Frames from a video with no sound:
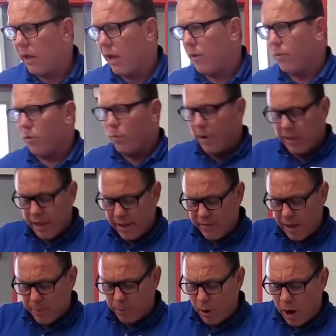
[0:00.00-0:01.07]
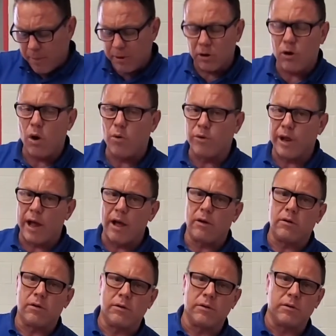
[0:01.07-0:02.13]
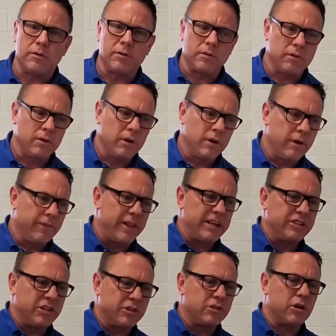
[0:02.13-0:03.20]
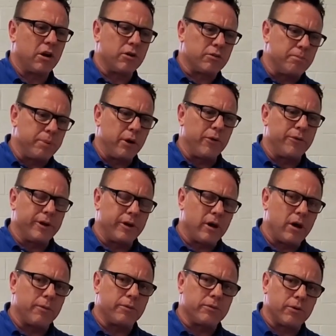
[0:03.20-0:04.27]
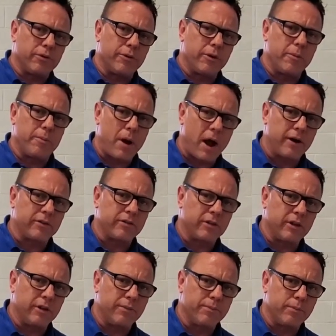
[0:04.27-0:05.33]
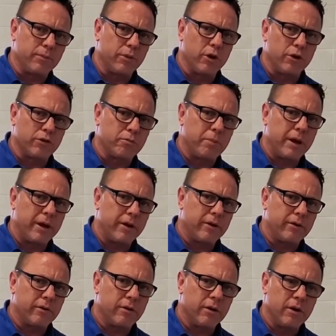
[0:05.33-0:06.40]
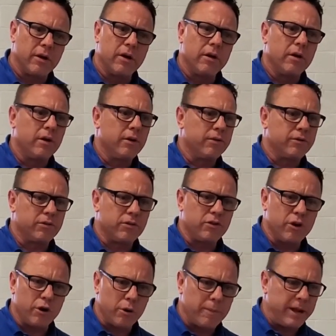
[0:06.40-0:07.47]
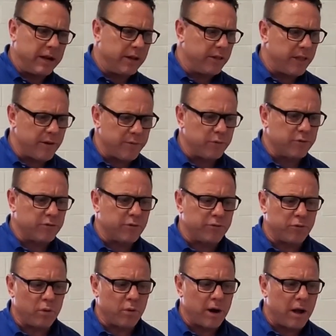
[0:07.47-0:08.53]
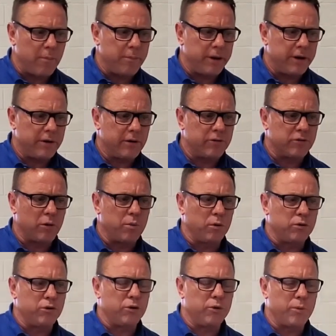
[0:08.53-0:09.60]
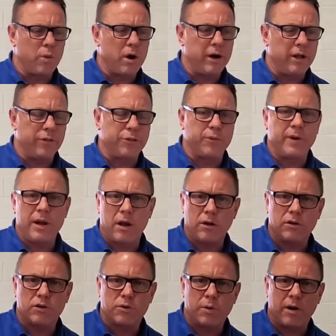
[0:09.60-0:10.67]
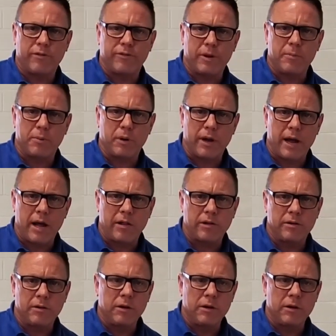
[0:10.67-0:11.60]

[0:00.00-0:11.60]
When we lay that primer coat down, that just starts building it up so the epoxy looks better. You know what I mean? It levels the floor out better. So we'll do one at 300 square feet per gallon.